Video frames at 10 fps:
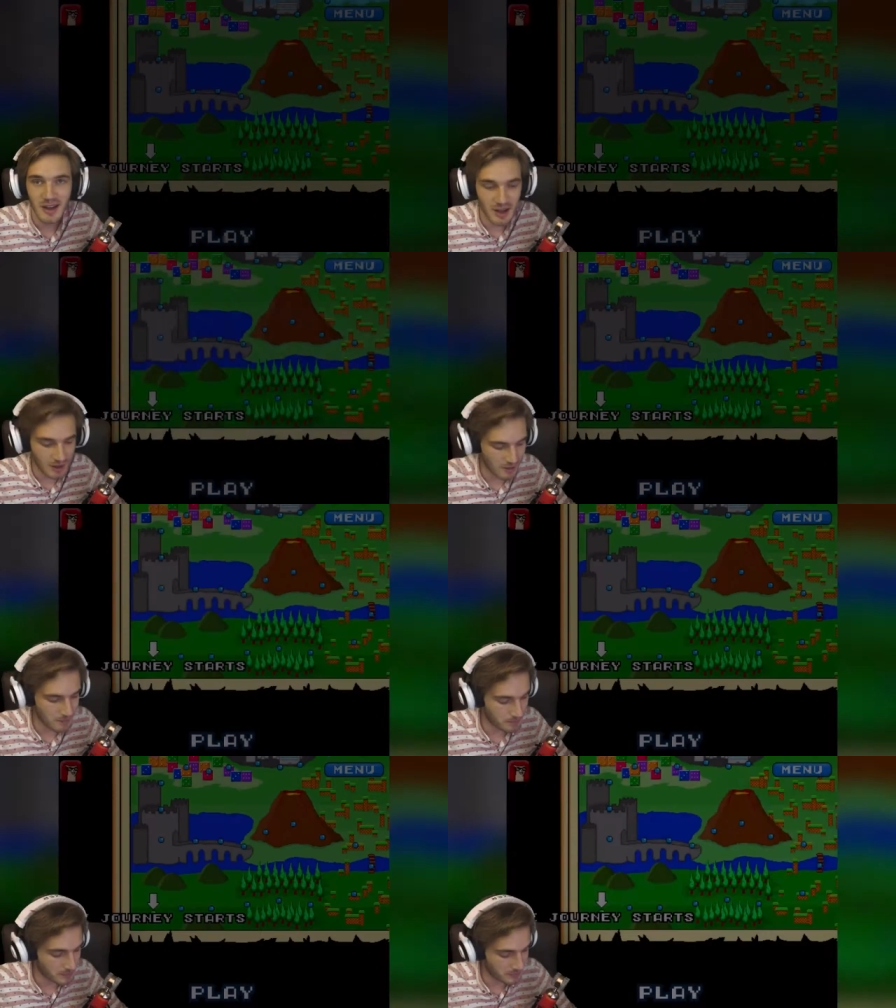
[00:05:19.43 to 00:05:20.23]
Uh,
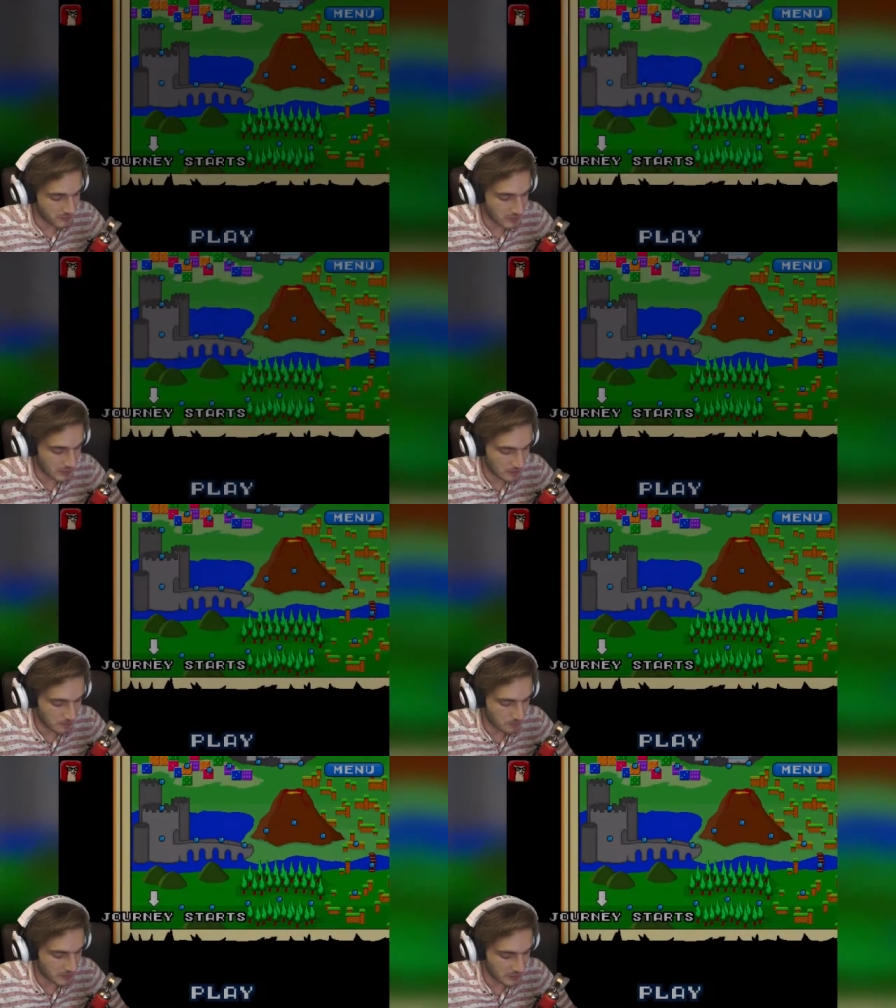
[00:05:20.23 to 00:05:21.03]

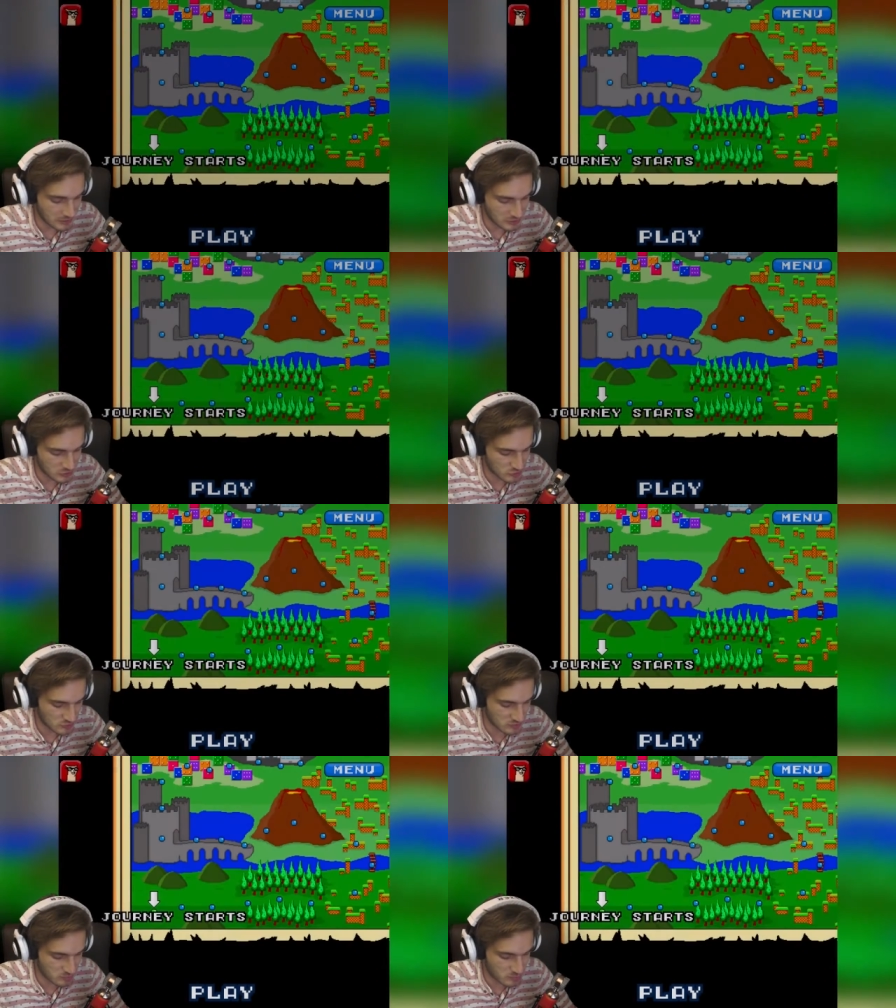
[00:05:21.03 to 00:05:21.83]
it looks
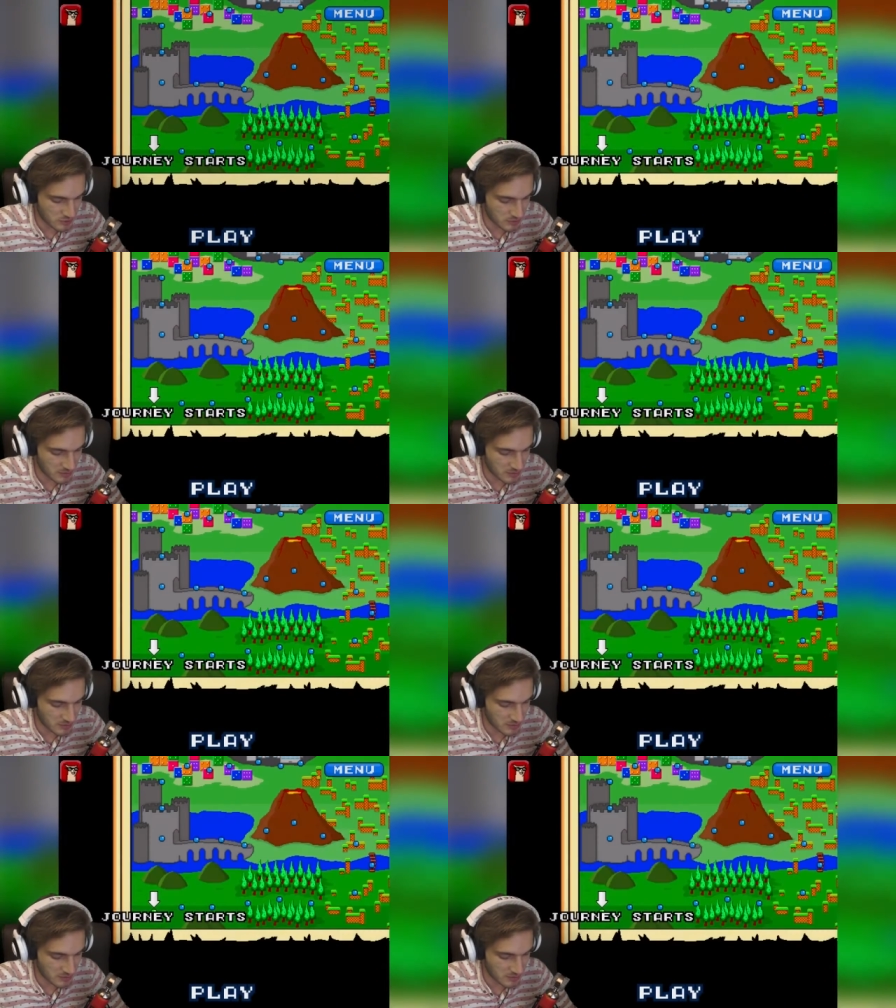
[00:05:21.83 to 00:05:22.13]
pretty